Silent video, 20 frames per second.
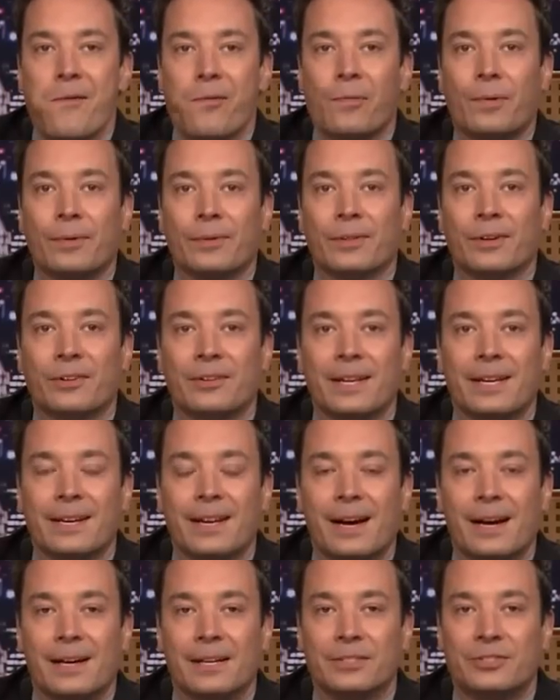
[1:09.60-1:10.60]
When we learned that
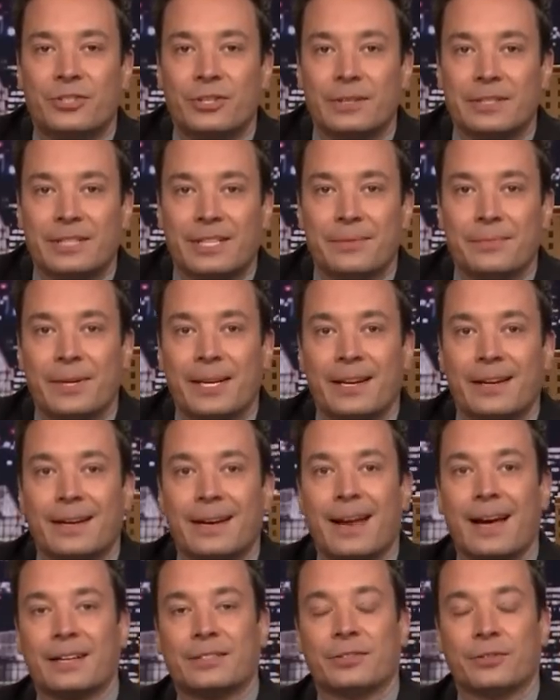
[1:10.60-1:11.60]
uh, genius comedian
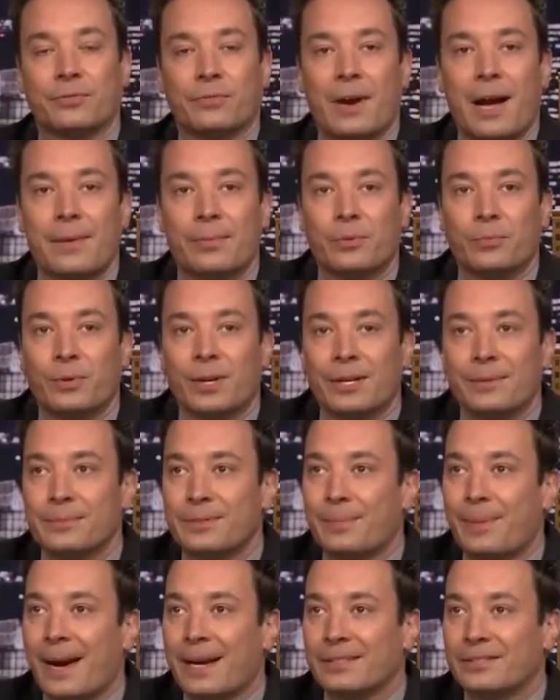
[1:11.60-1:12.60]
and actor Robin
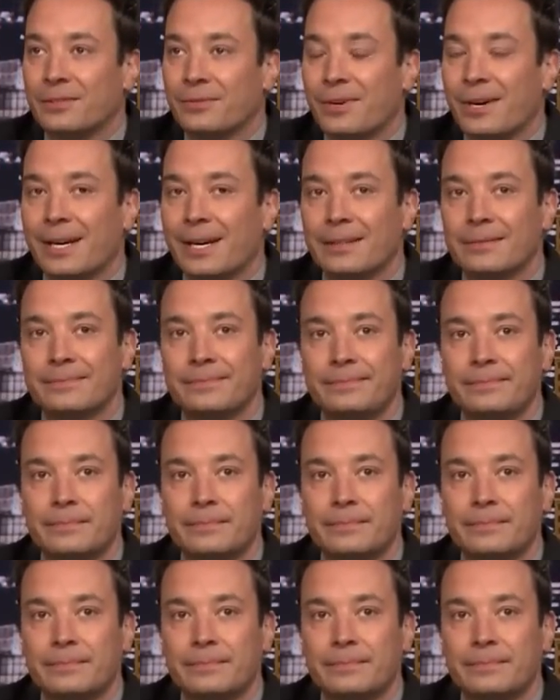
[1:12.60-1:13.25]
Williams passed away.